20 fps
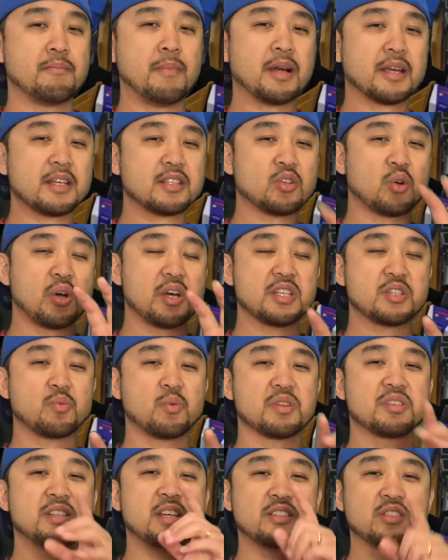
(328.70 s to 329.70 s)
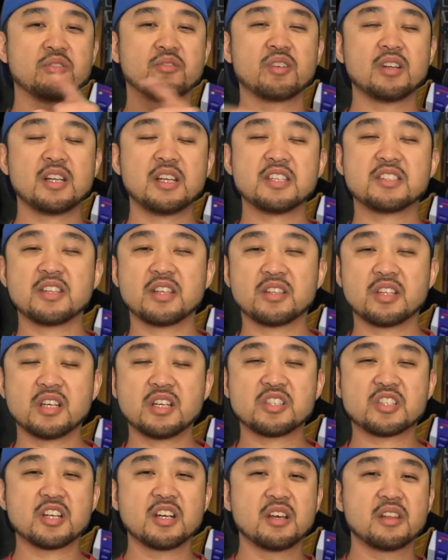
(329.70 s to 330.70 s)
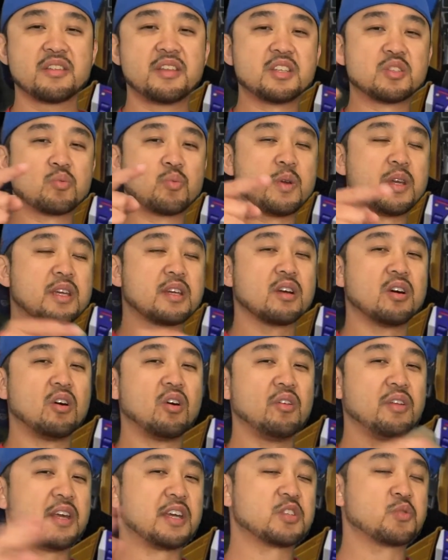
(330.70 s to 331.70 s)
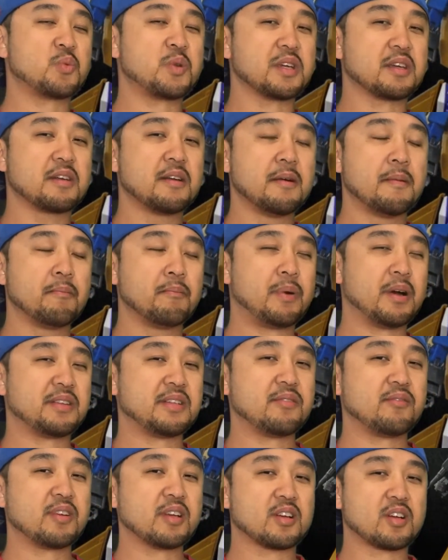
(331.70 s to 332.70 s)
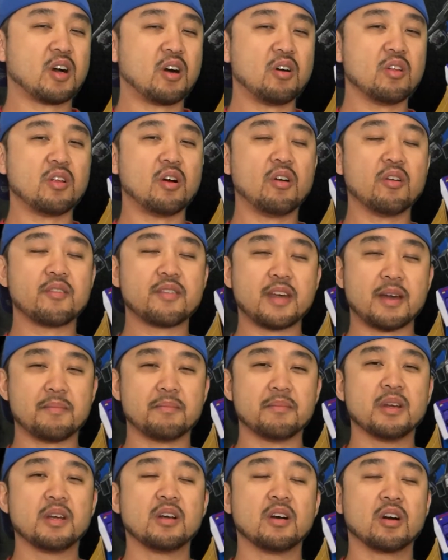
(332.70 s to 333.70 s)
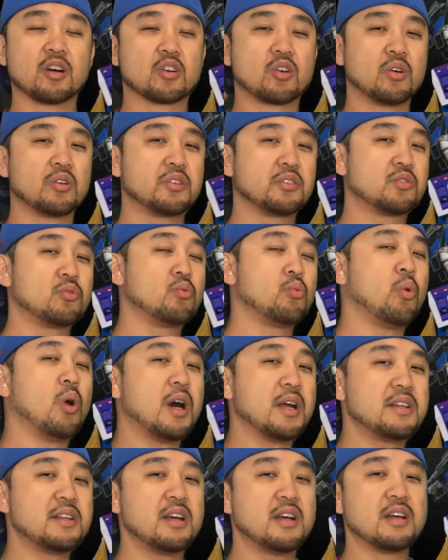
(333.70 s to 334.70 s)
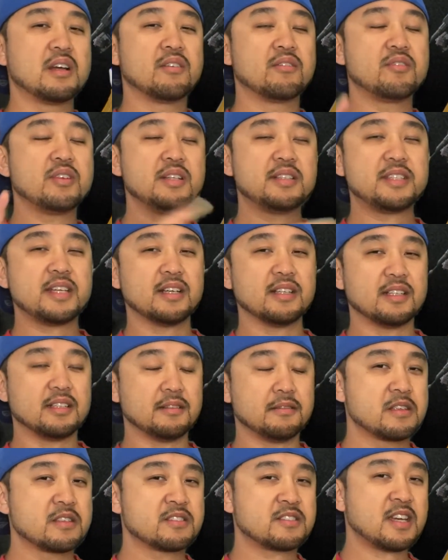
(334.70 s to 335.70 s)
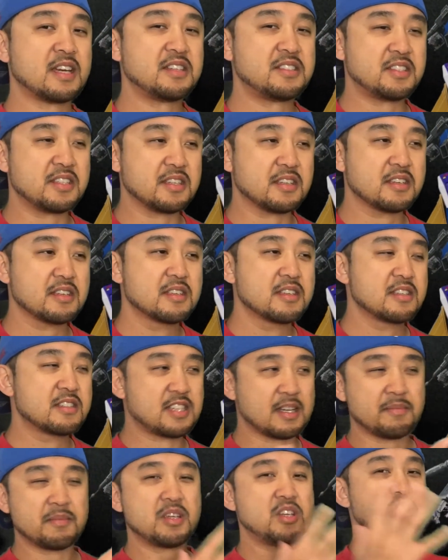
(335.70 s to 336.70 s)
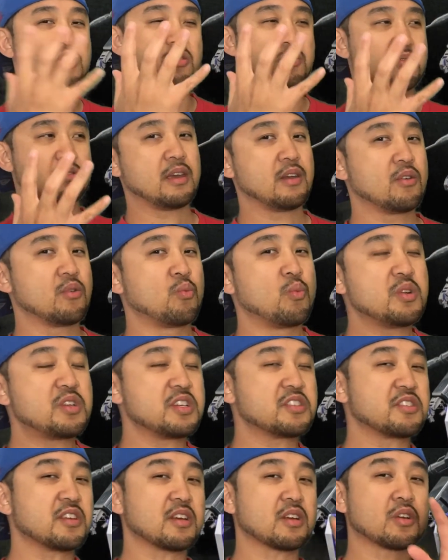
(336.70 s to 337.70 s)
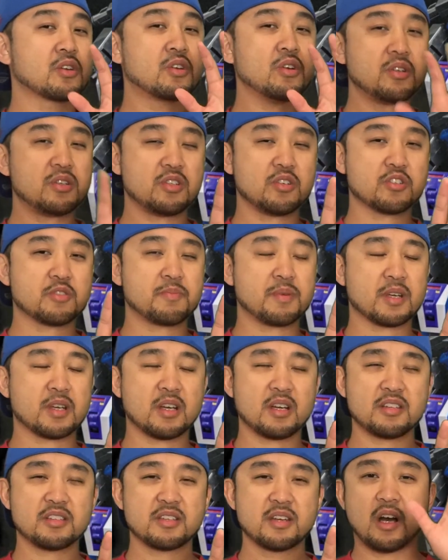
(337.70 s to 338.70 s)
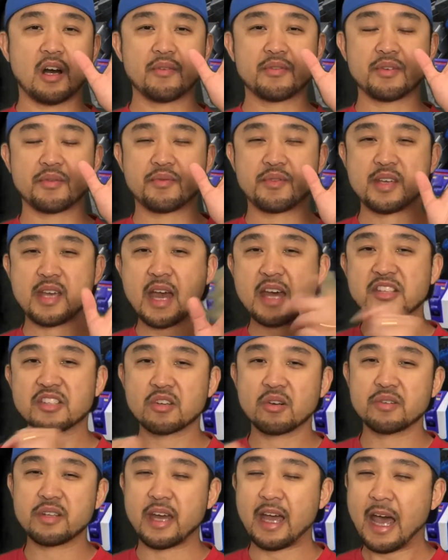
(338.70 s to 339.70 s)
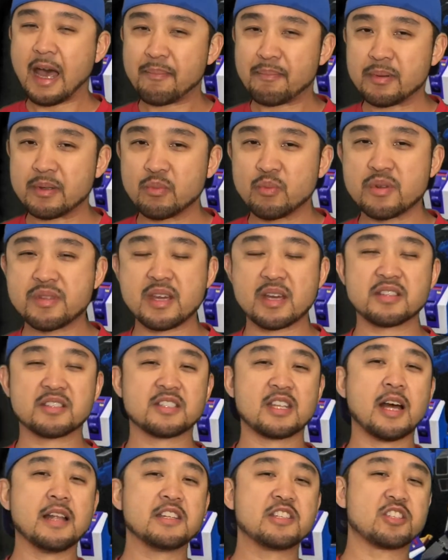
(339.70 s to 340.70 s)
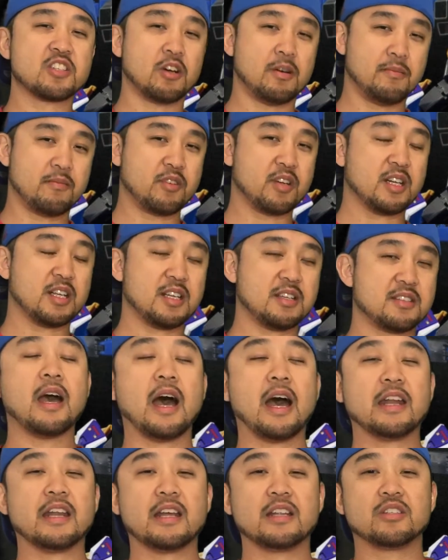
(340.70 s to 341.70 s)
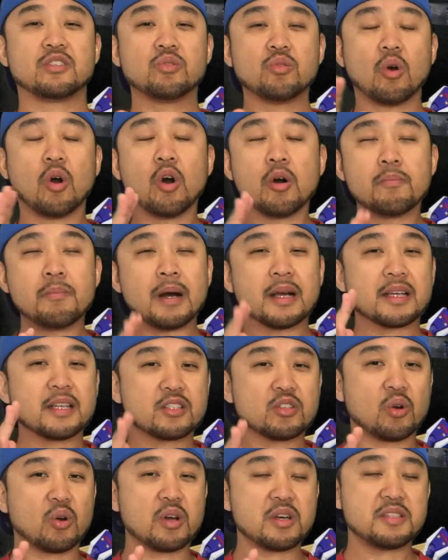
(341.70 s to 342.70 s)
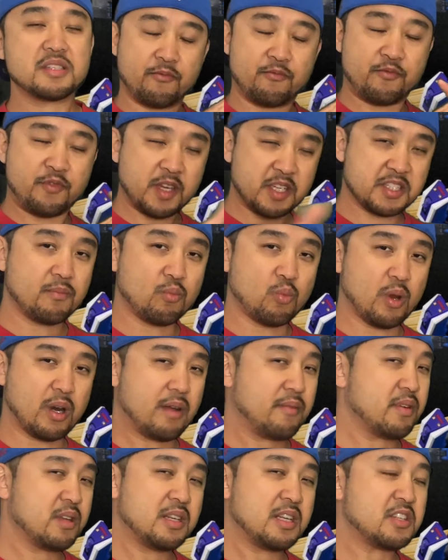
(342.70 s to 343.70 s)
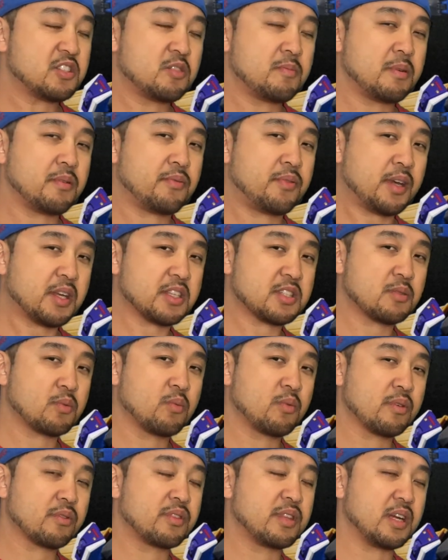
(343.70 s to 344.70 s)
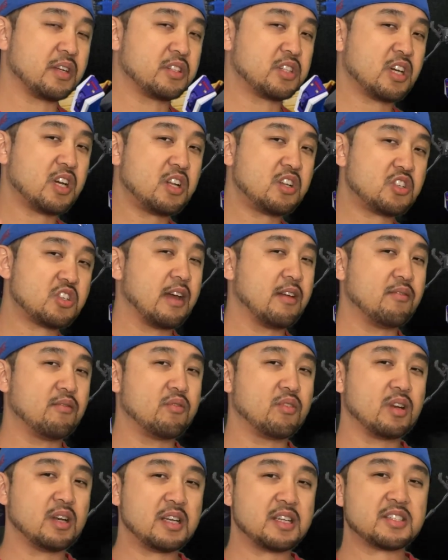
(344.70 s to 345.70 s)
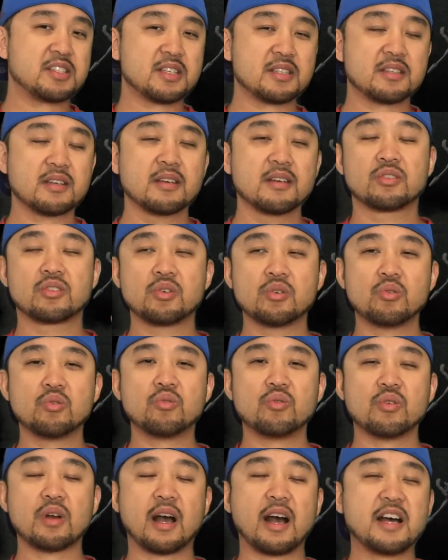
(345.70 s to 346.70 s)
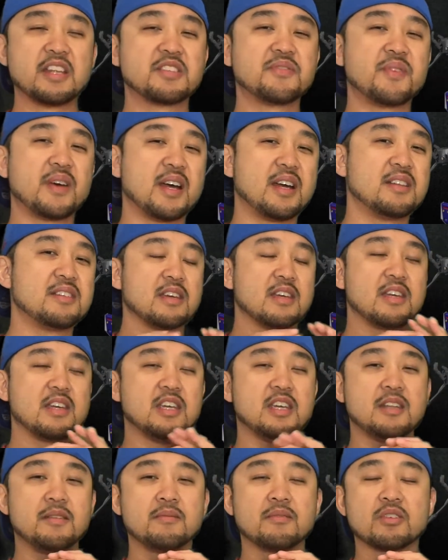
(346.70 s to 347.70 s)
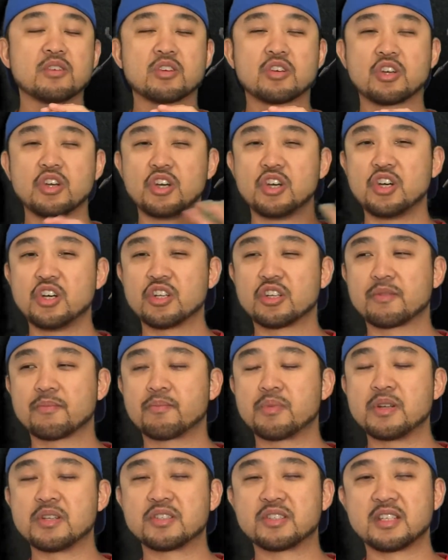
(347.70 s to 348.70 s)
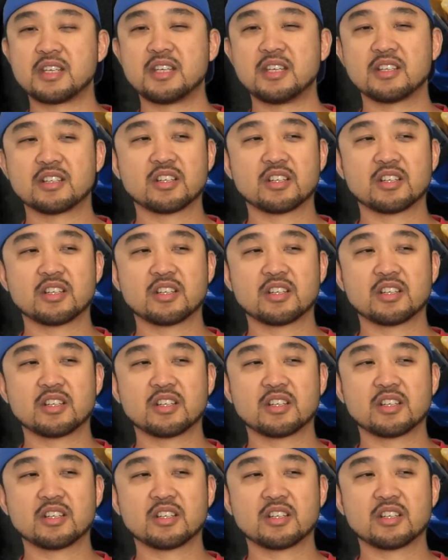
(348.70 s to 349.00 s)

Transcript: Market Toys was set to release their Dirge this week or next week, but they've recalled all of them according to one retailer, citing some issues, which is good news because of the fiasco that happened with their Sunstorm release. And I do hope Market Toys fix whatever needs to be fixed with their Dirge and release it to us fans in good, pristine